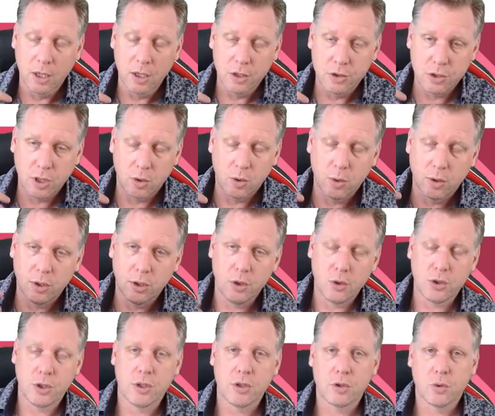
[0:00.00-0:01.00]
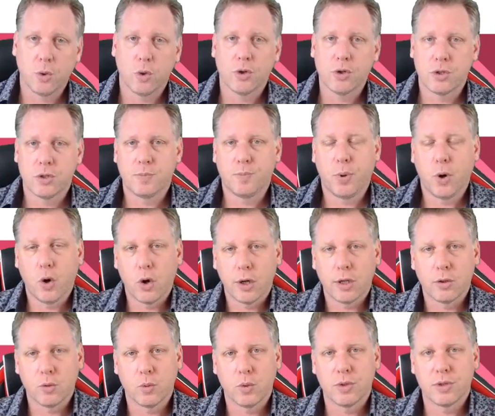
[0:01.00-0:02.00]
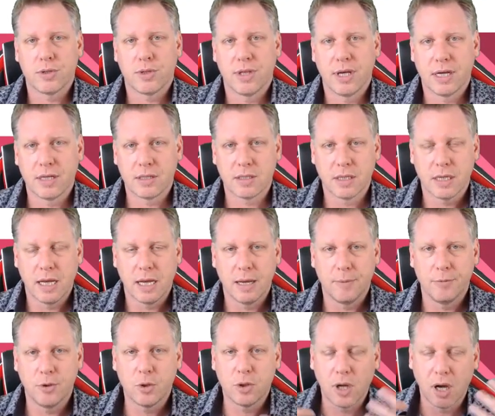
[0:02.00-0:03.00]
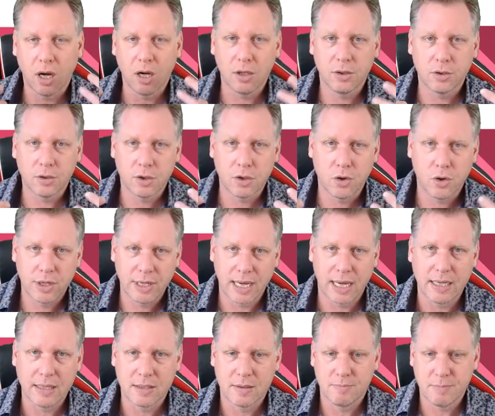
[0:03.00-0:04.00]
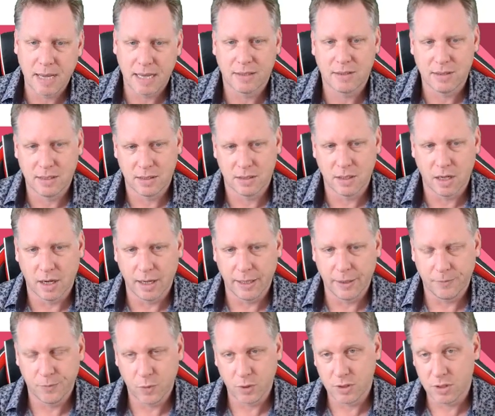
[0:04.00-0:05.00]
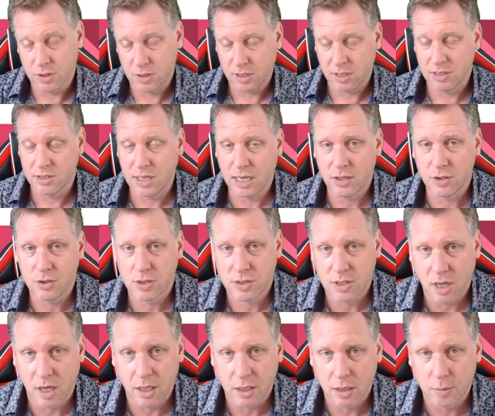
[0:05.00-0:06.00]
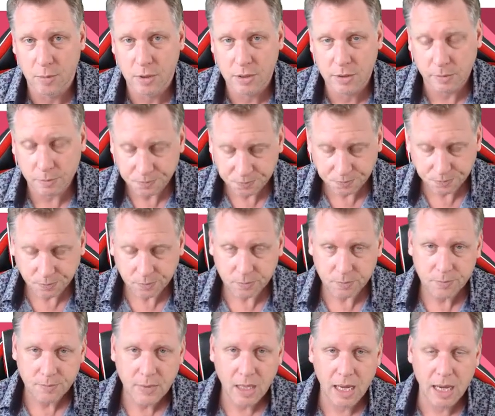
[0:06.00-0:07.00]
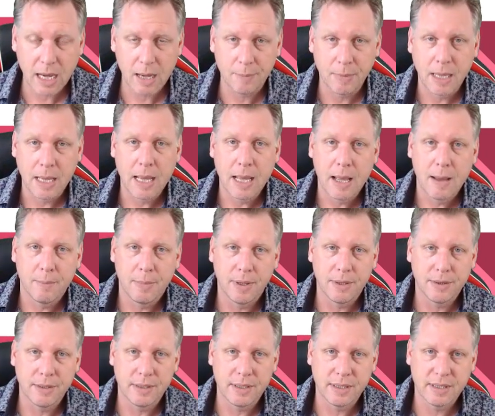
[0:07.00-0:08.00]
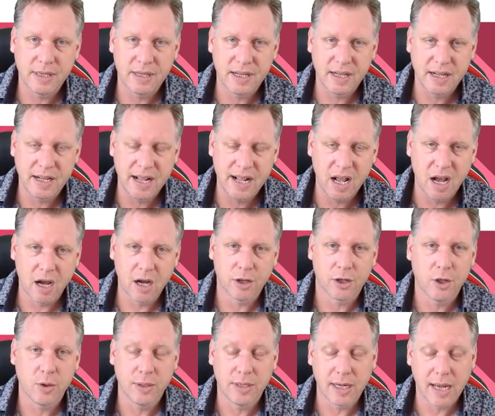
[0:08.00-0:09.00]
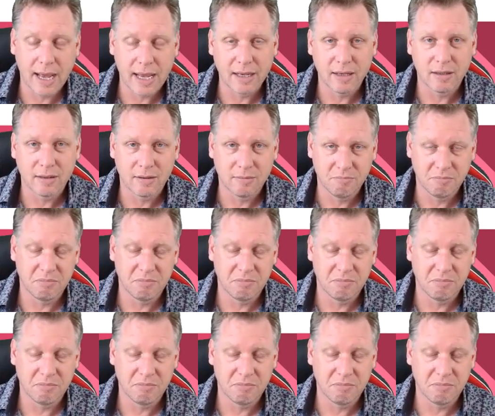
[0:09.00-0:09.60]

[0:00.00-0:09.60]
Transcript: So Eugene Schwartz's point was that you can't create mass desire, which is a contentious argument. But he argued, and